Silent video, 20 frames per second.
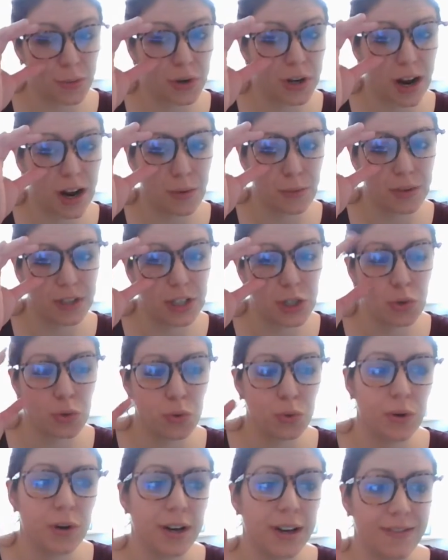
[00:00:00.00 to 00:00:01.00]
We're not really
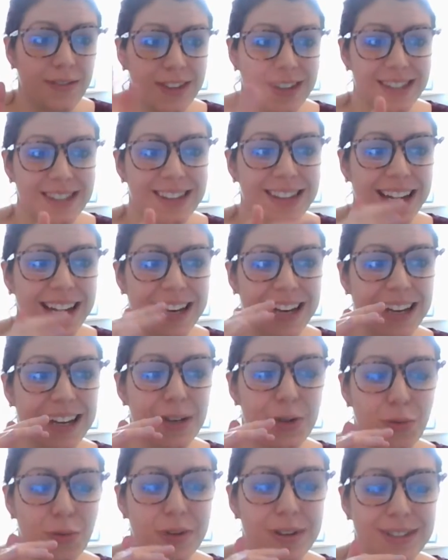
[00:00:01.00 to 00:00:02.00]
sure if this lady,
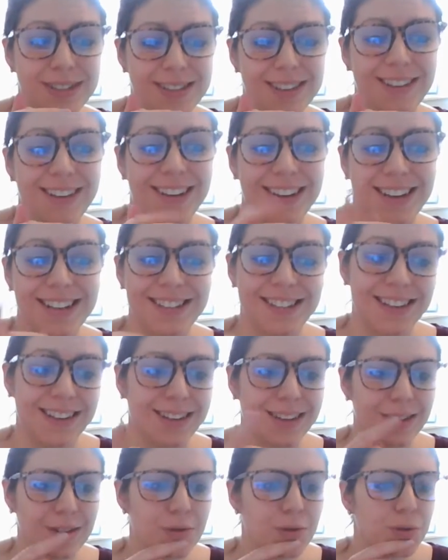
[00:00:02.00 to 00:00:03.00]
Doris Duncan, is
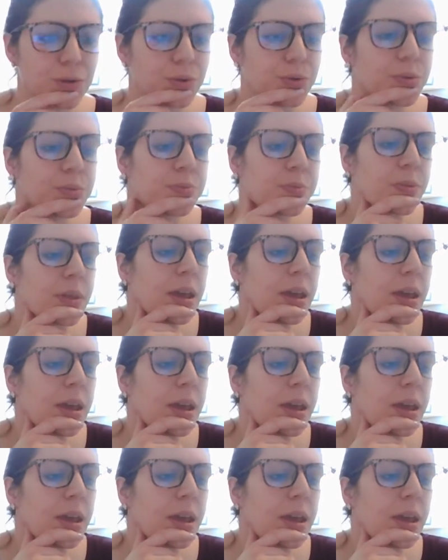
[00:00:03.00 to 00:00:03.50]
telling the truth.